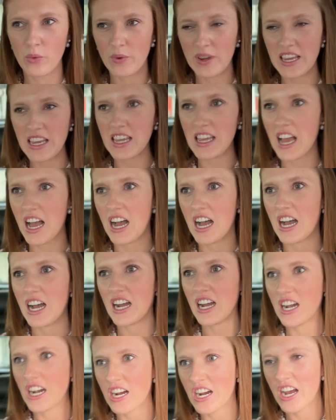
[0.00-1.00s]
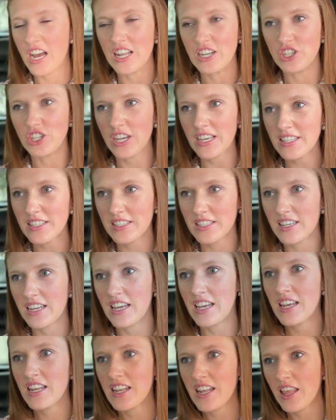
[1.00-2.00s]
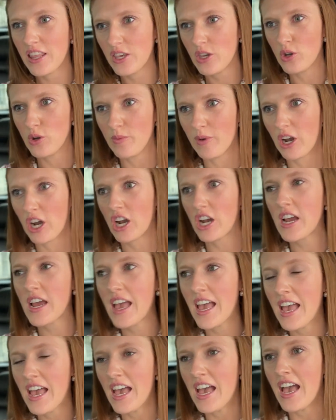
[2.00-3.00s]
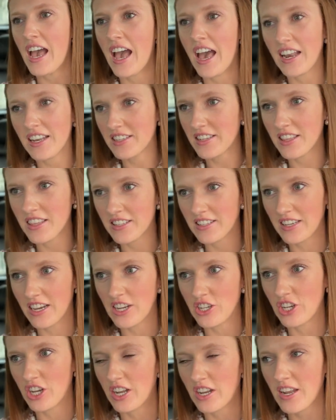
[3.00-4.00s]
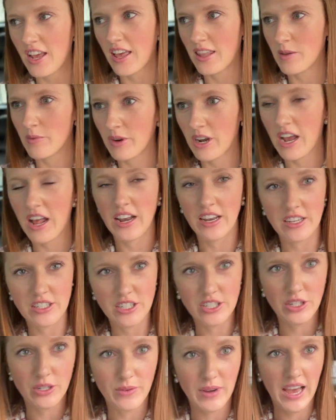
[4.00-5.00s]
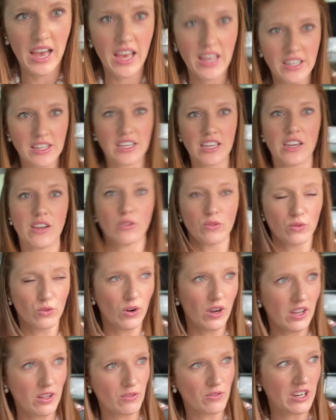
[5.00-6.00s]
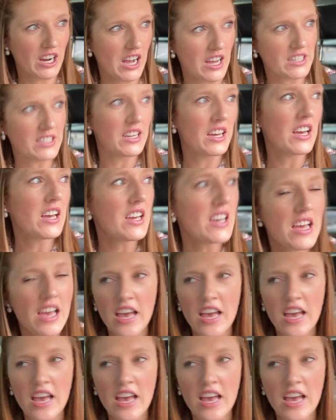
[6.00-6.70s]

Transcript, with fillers: We are just in the Uber, headed to the station, and then we're heading to Henley Royal Regatta.